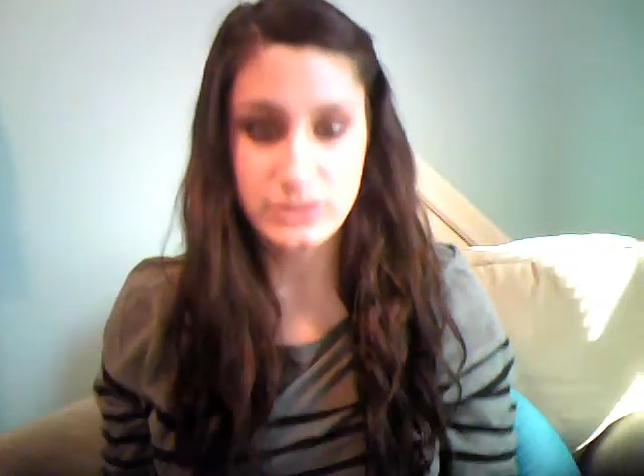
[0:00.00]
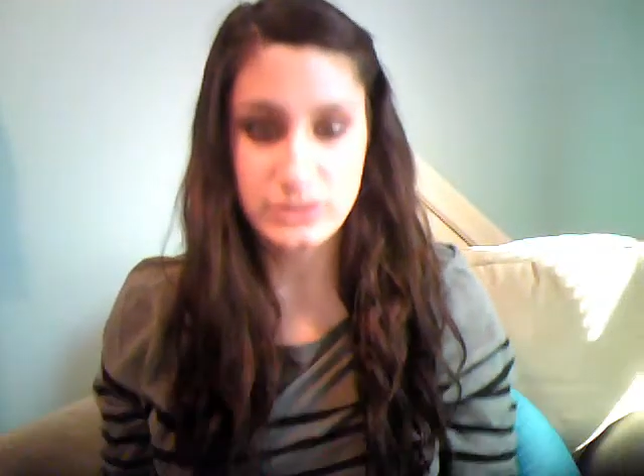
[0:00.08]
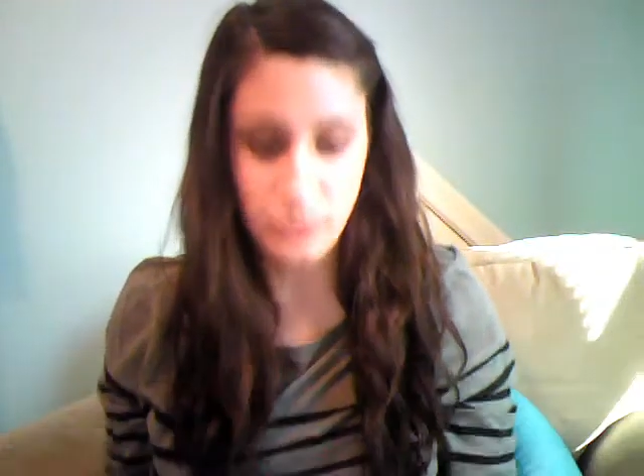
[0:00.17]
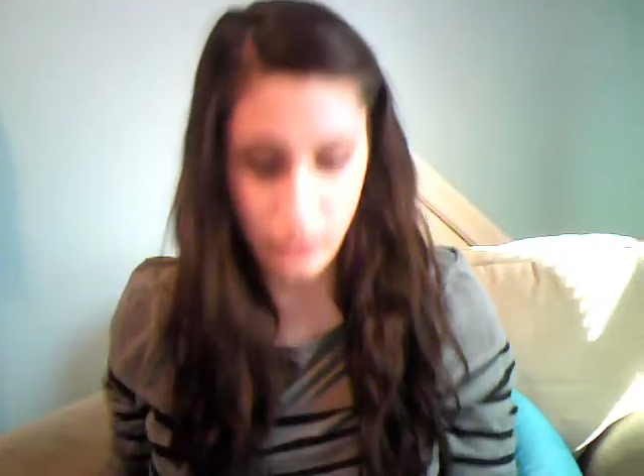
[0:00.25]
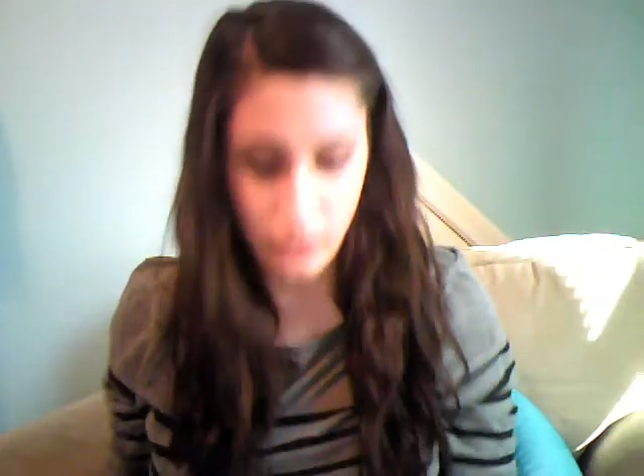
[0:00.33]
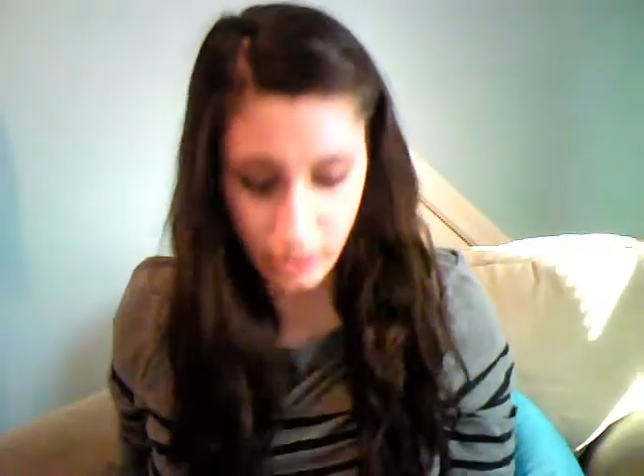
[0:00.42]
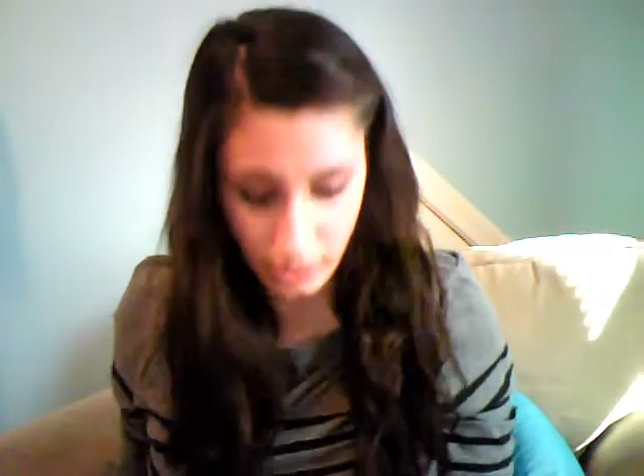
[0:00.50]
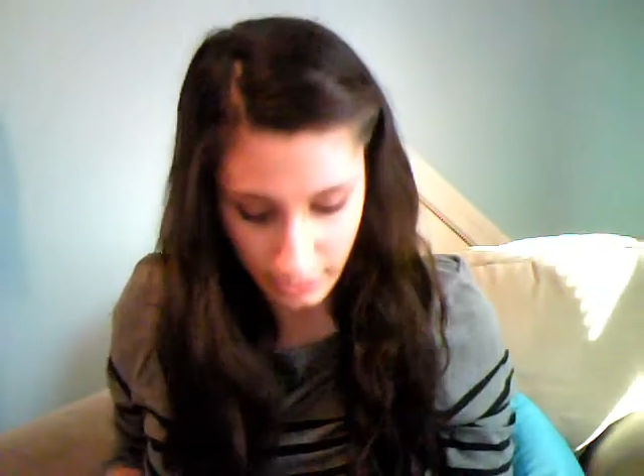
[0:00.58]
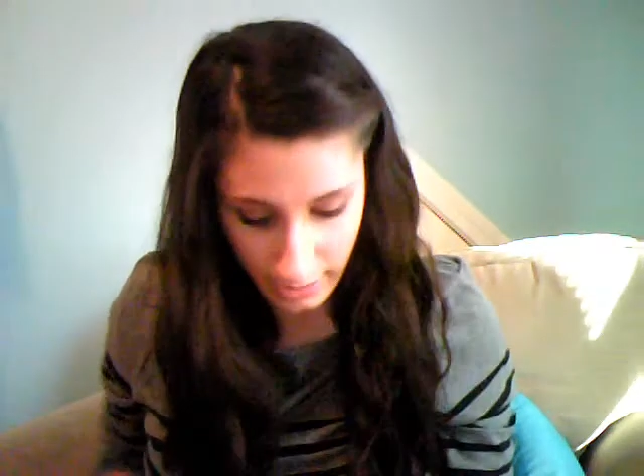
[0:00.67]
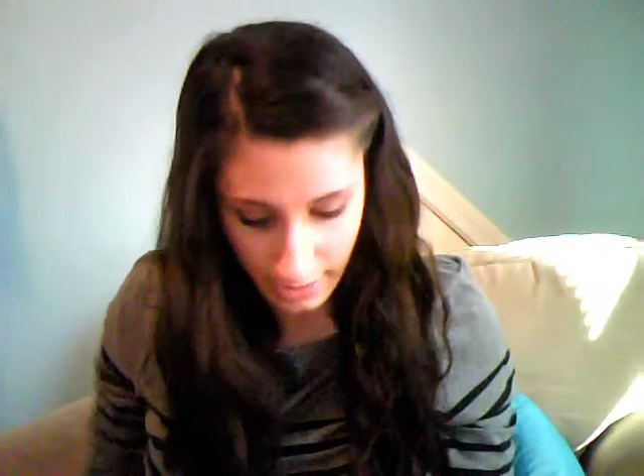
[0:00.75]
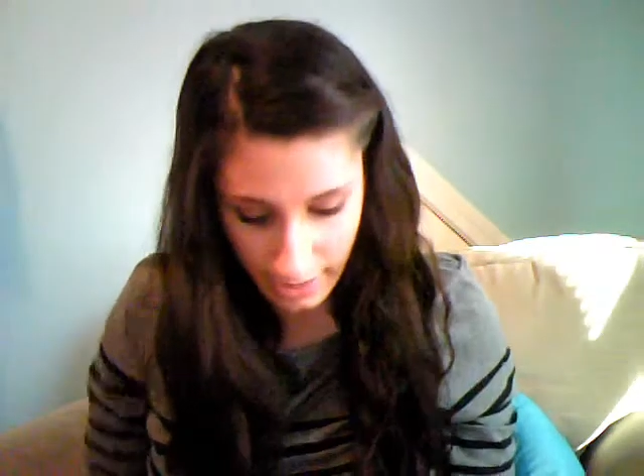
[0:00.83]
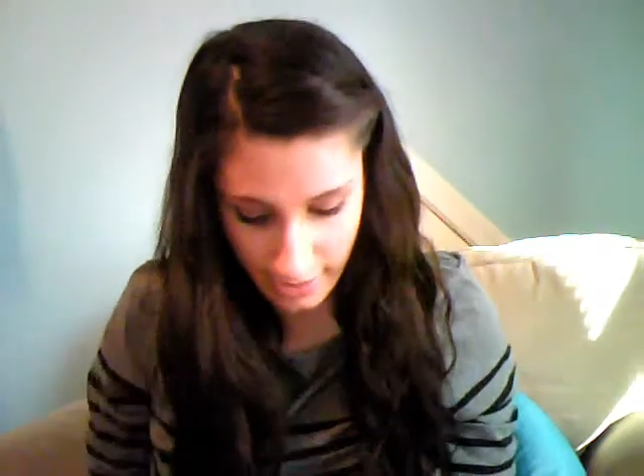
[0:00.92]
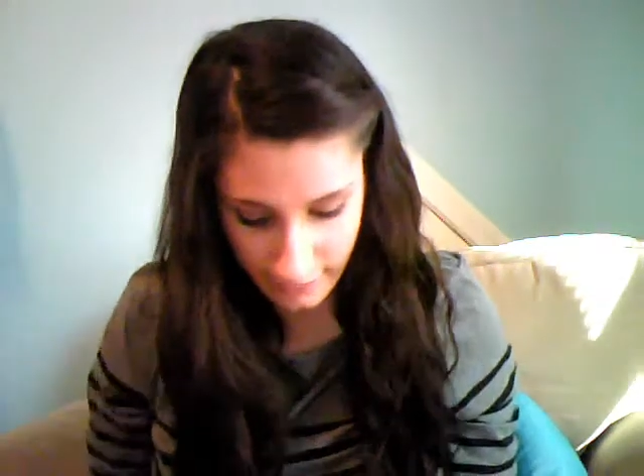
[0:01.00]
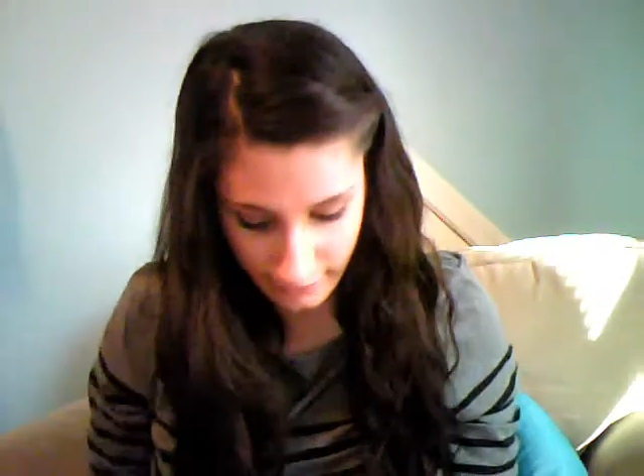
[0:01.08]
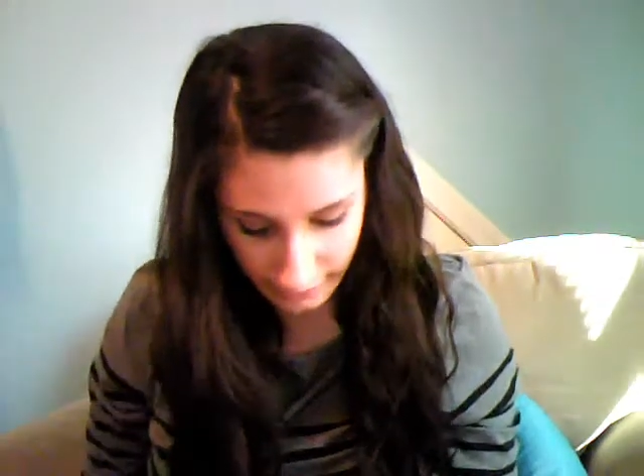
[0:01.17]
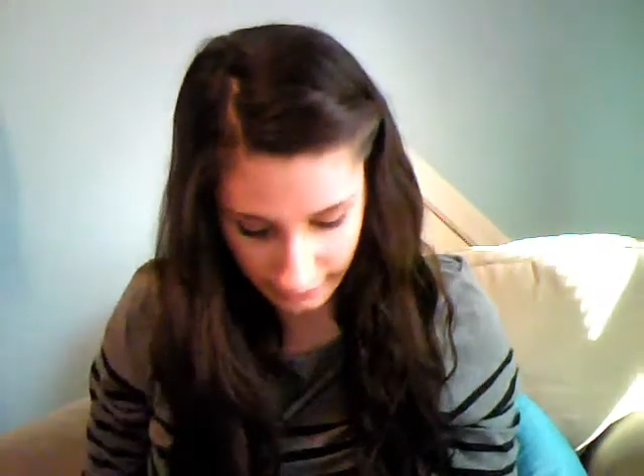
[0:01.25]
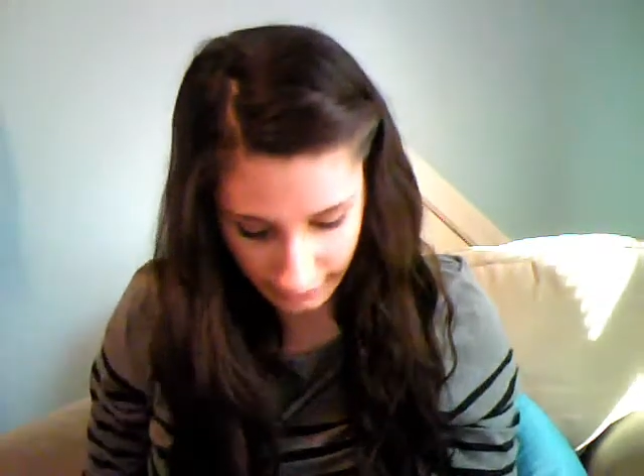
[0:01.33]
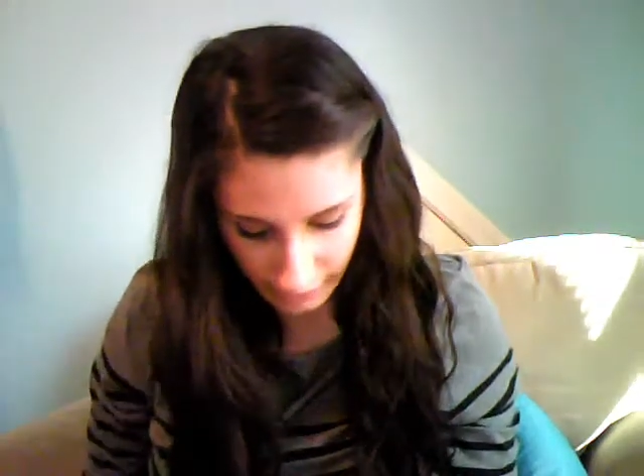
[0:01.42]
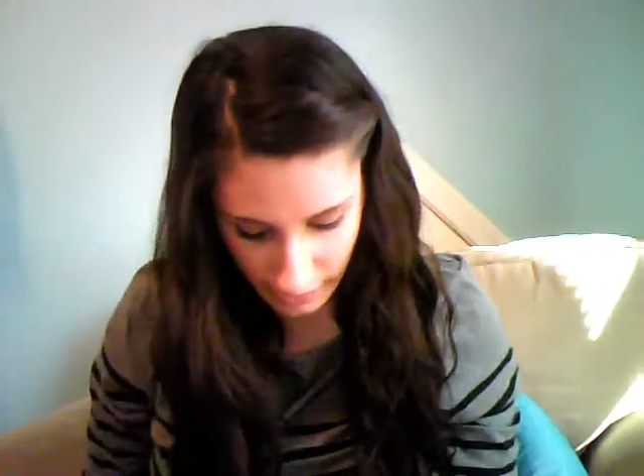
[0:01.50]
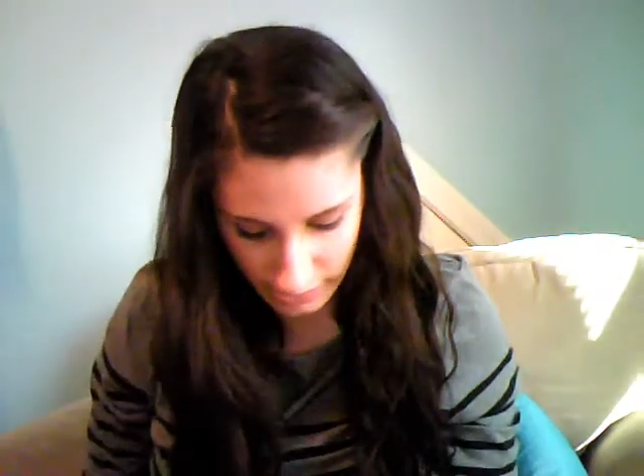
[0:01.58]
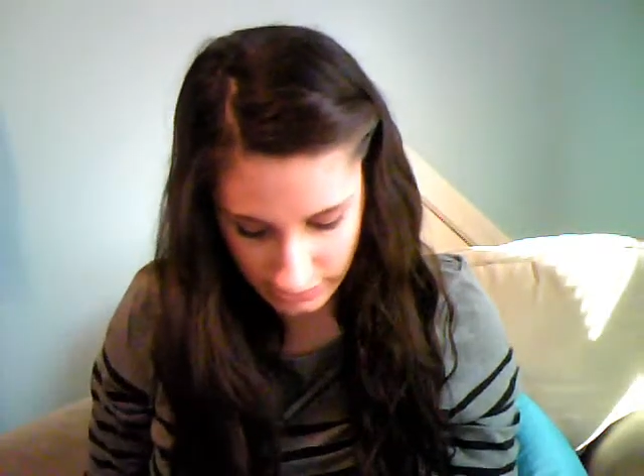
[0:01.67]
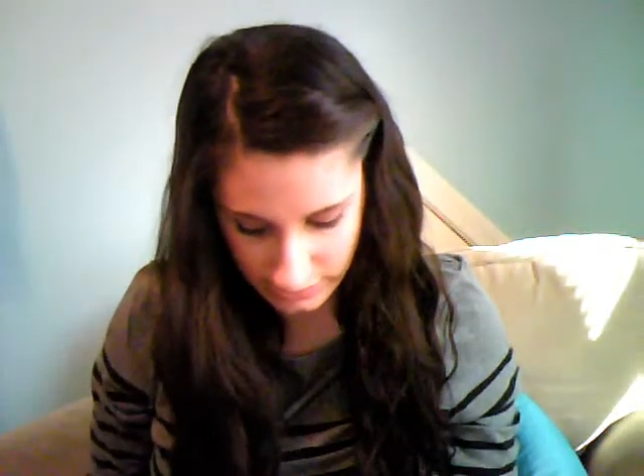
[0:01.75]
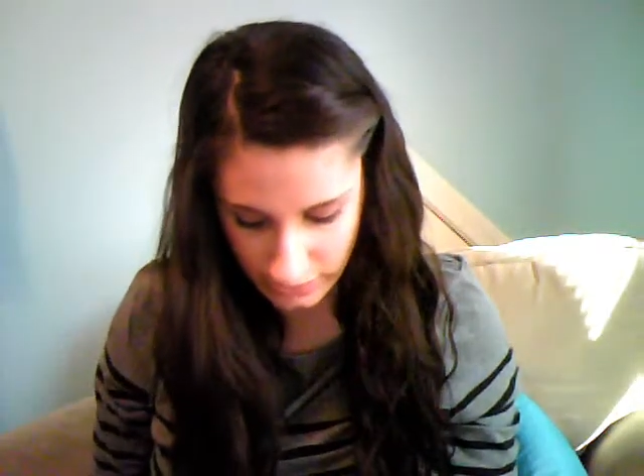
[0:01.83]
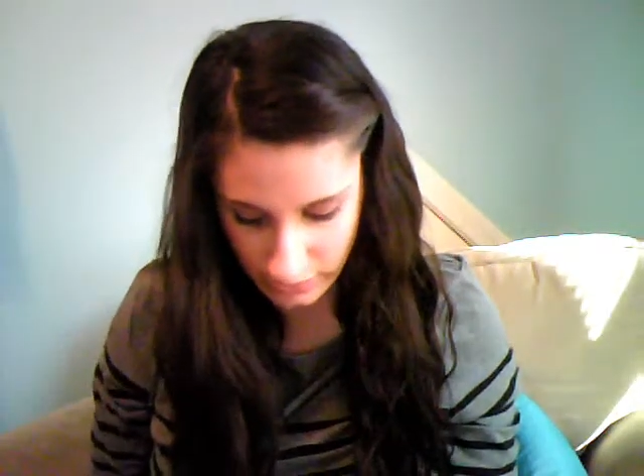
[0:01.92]
to school if I really
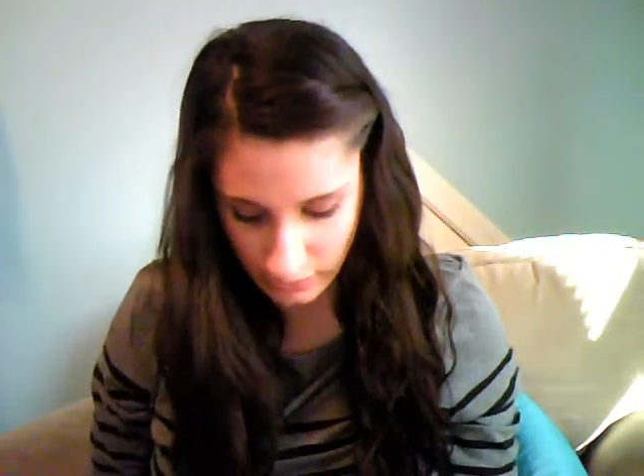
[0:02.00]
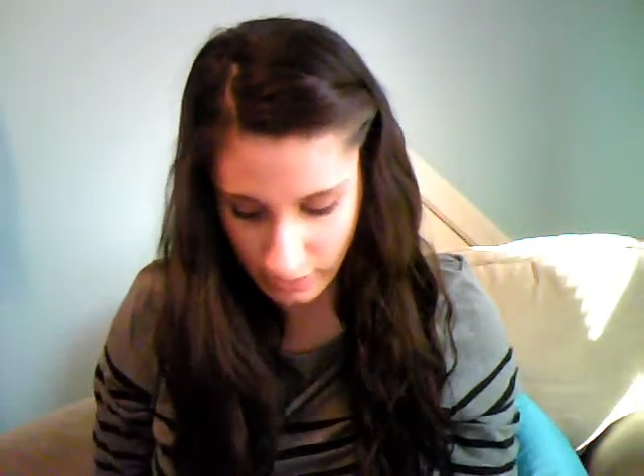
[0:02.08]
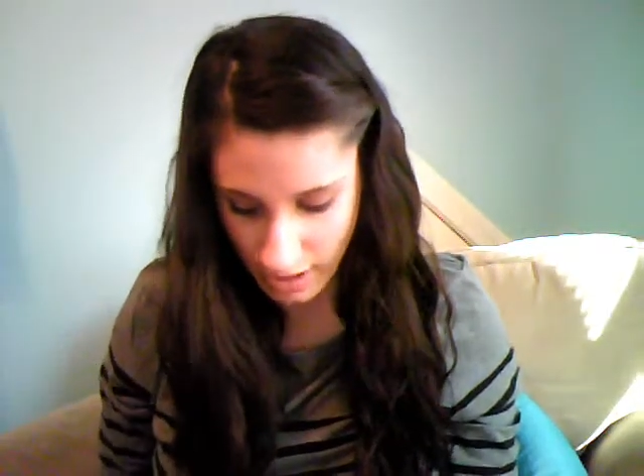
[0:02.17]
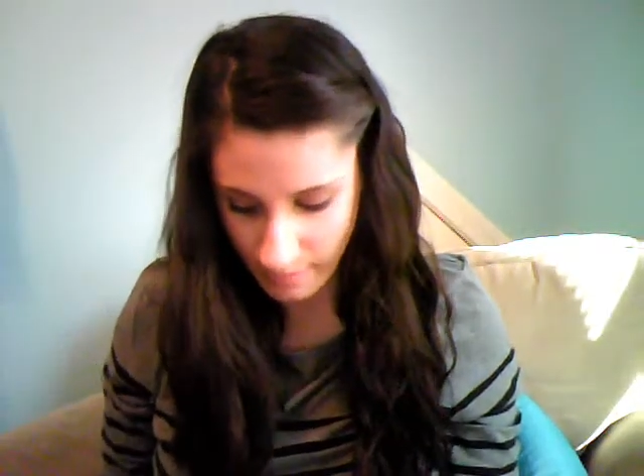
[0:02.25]
wanted to.